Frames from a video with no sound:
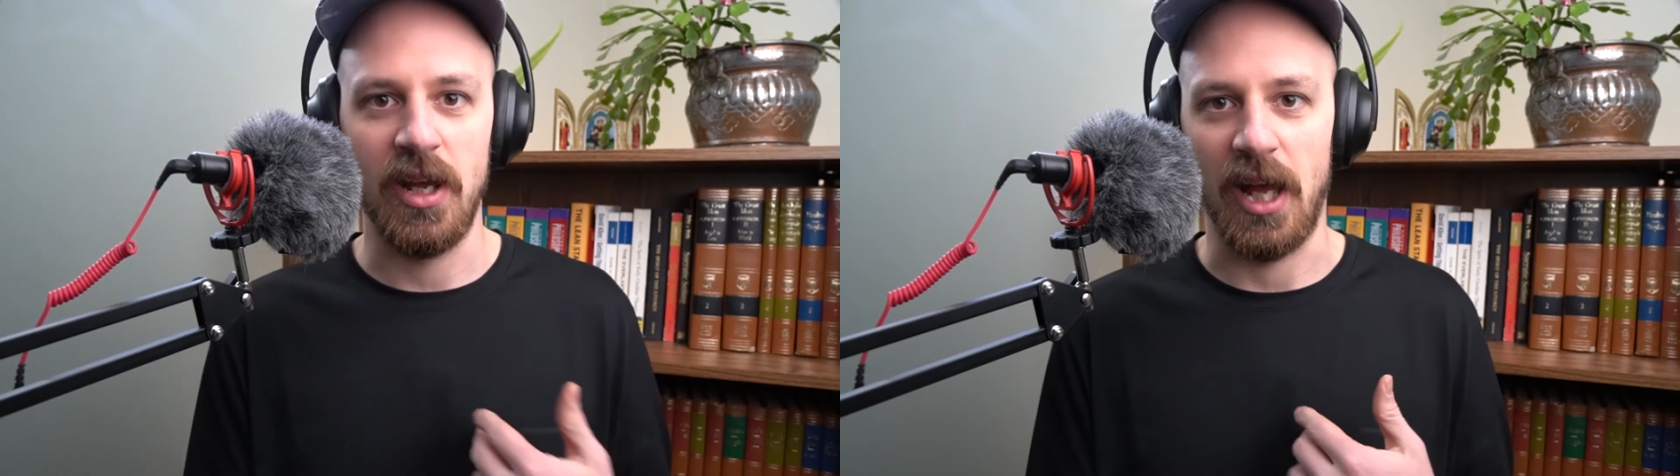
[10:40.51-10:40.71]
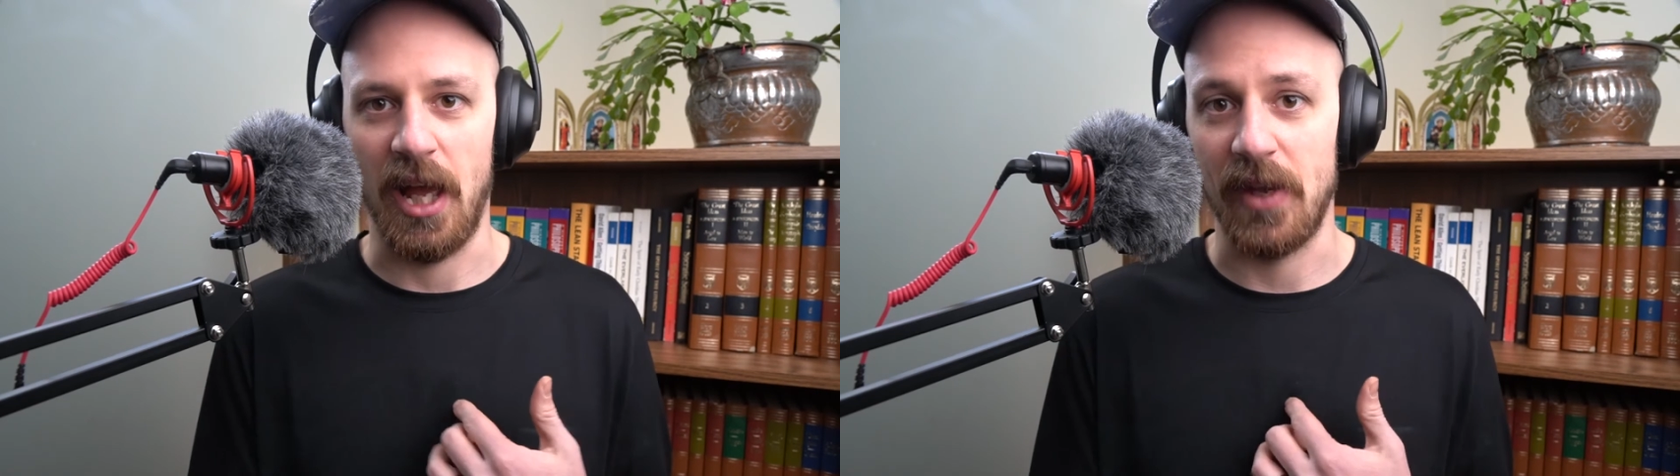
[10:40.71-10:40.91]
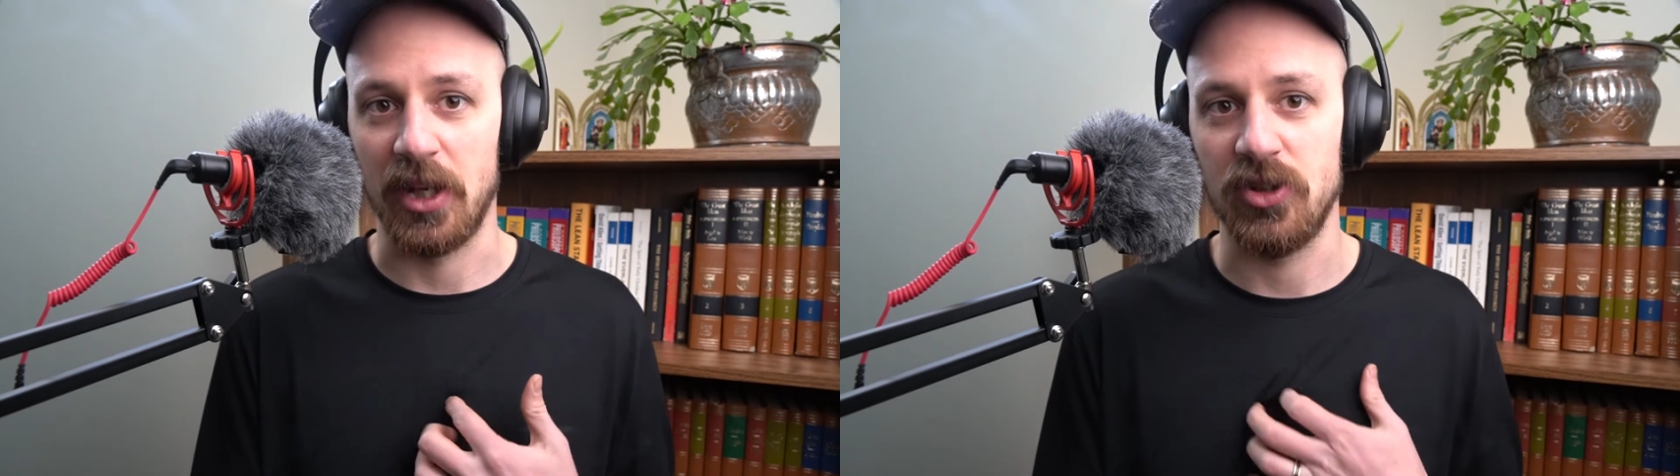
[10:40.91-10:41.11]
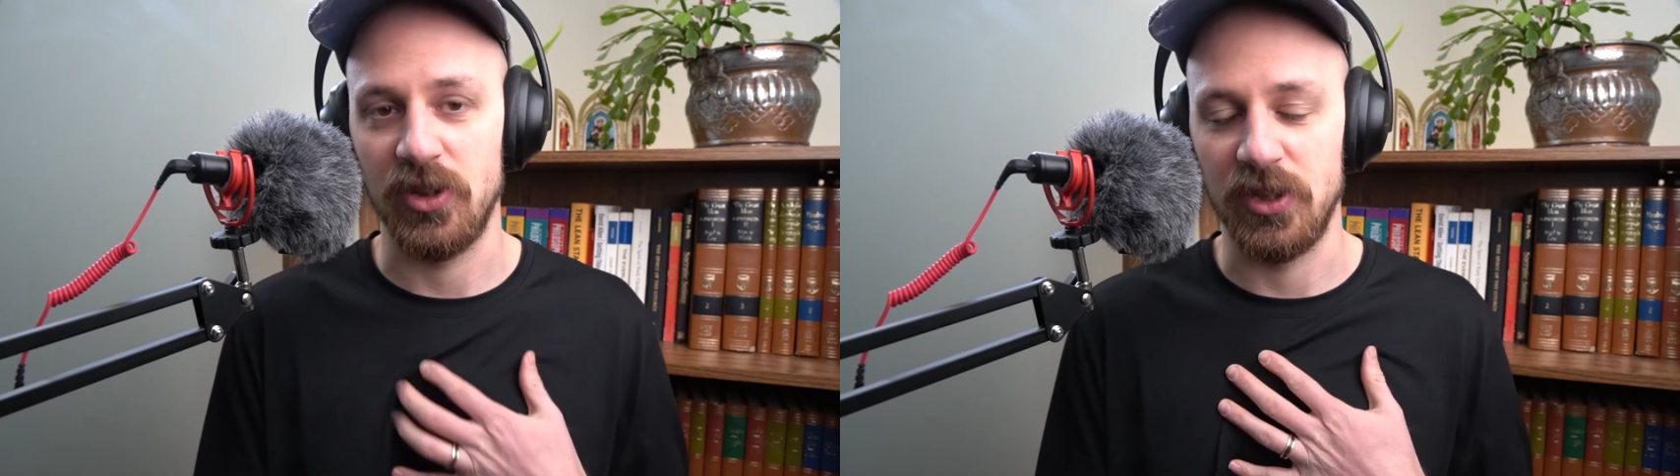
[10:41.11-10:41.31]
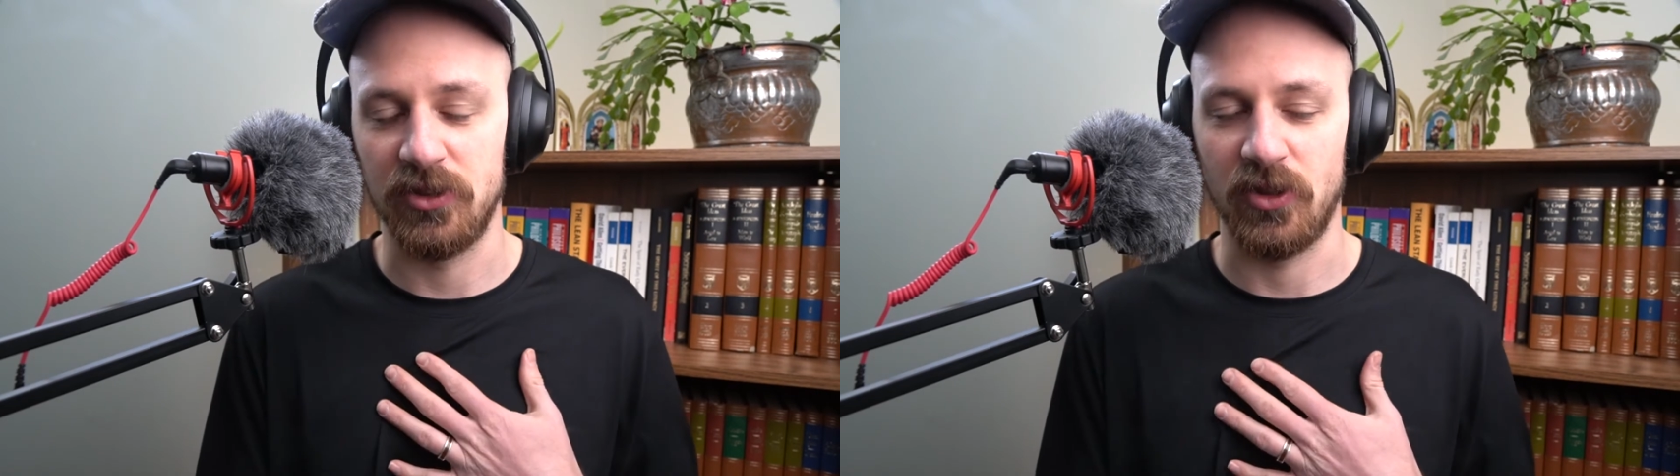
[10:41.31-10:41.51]
I've
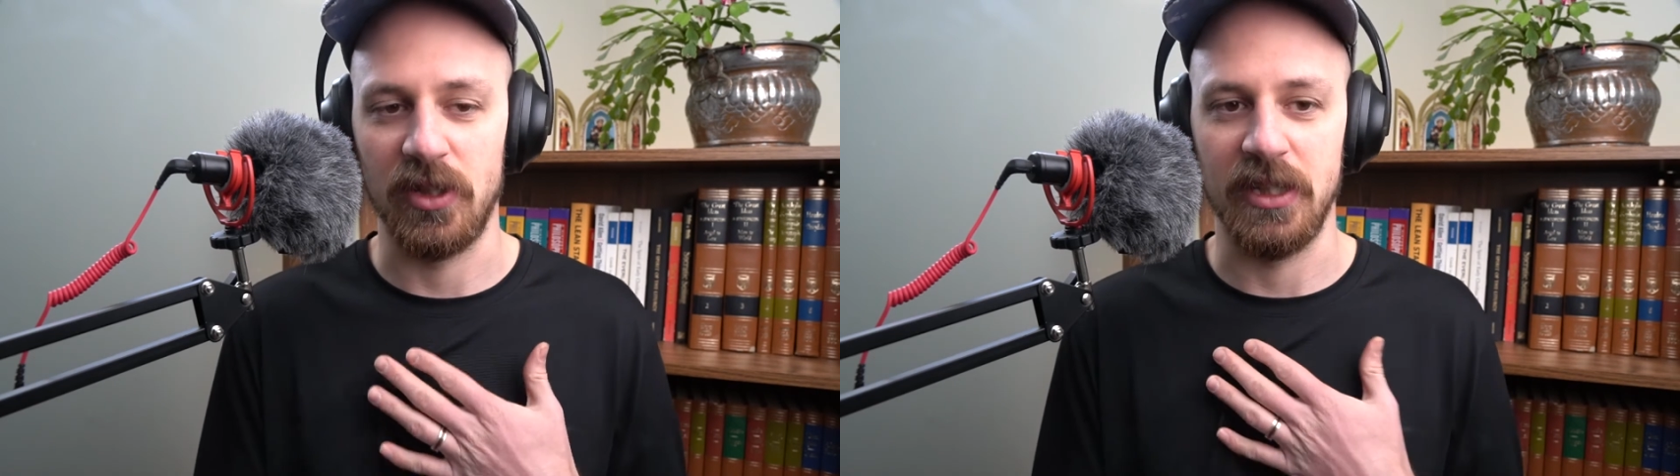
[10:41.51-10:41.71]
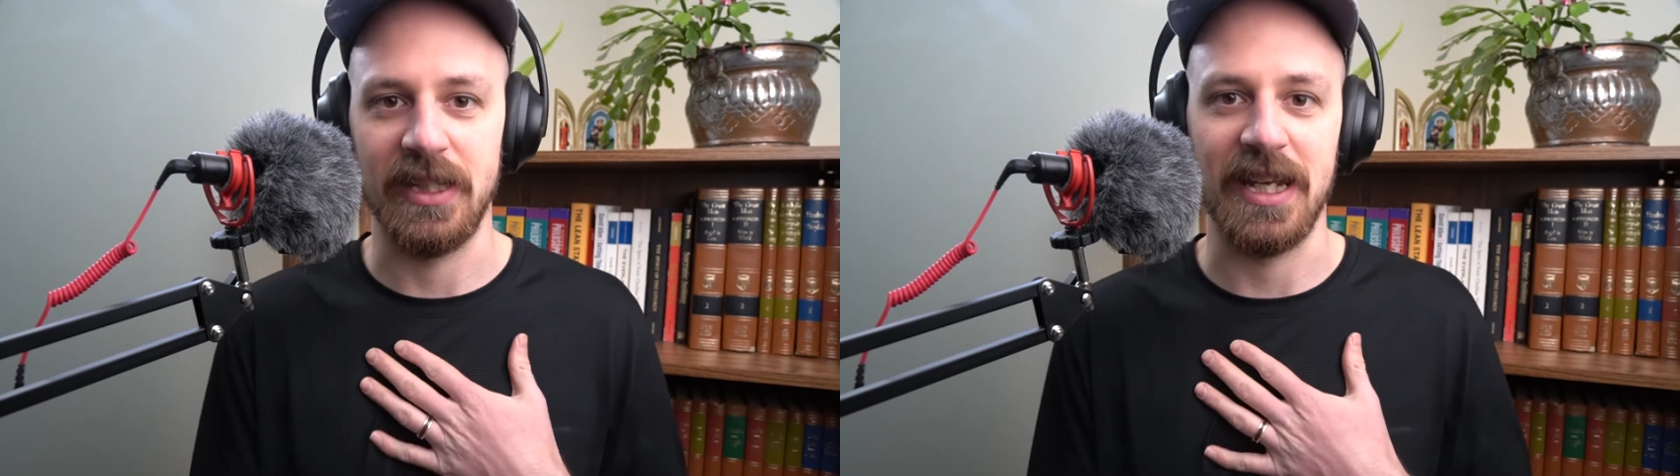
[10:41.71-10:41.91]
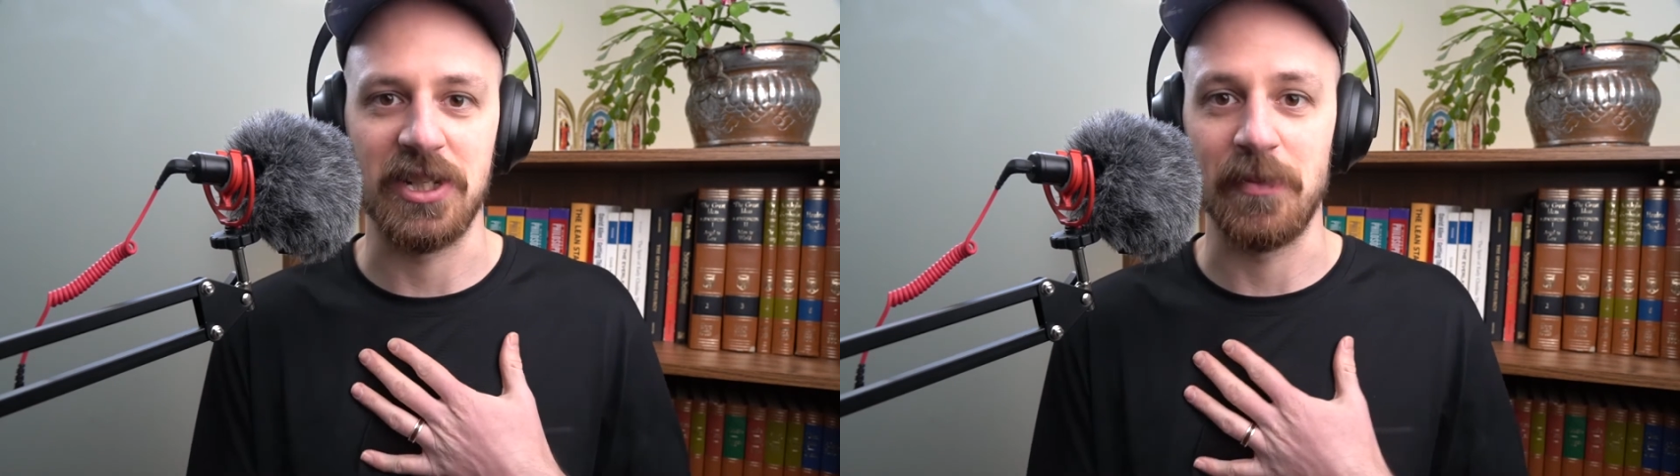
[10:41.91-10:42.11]
actually started catching